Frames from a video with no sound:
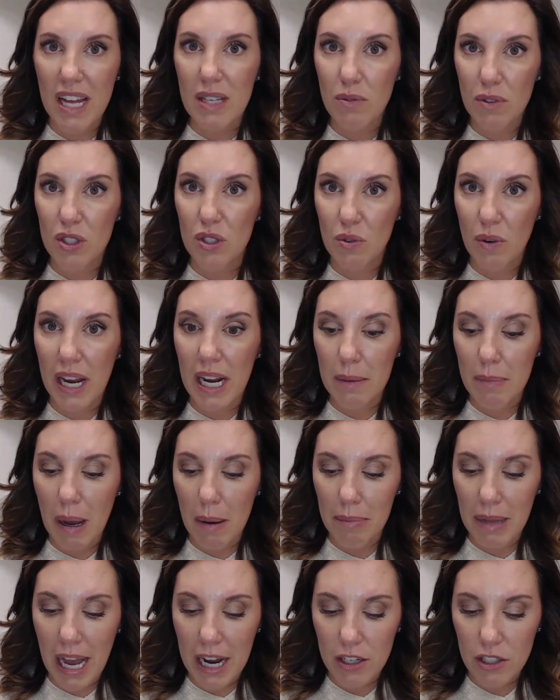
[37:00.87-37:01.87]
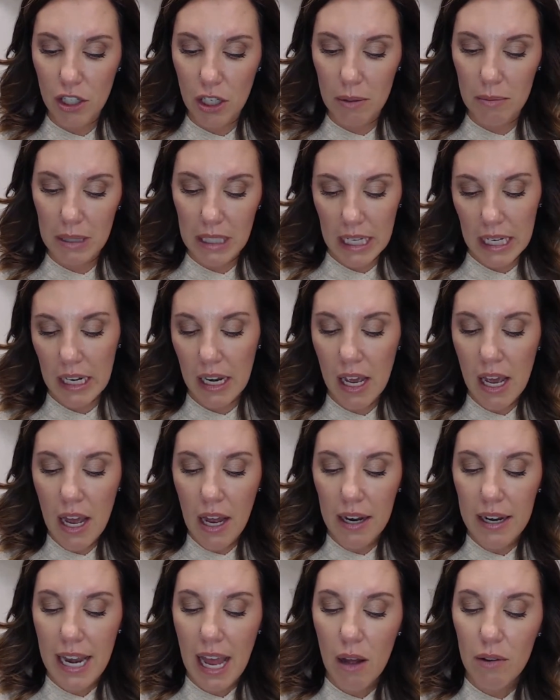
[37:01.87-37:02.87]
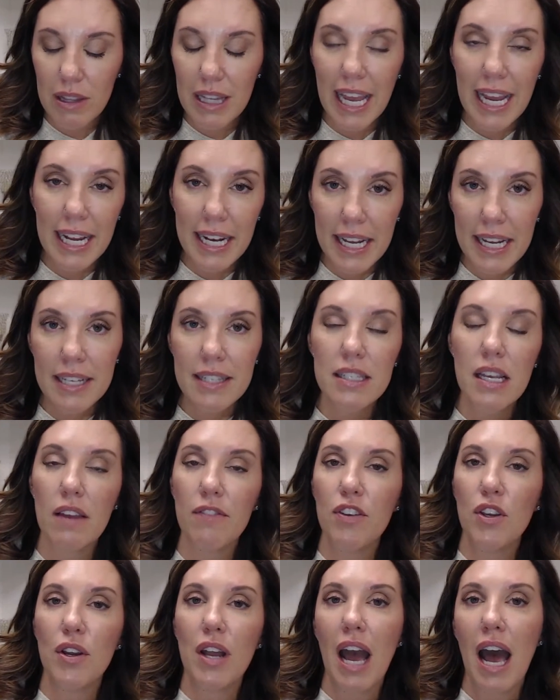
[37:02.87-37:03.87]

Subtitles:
what's great about black tourmaline. Now, ladies, if you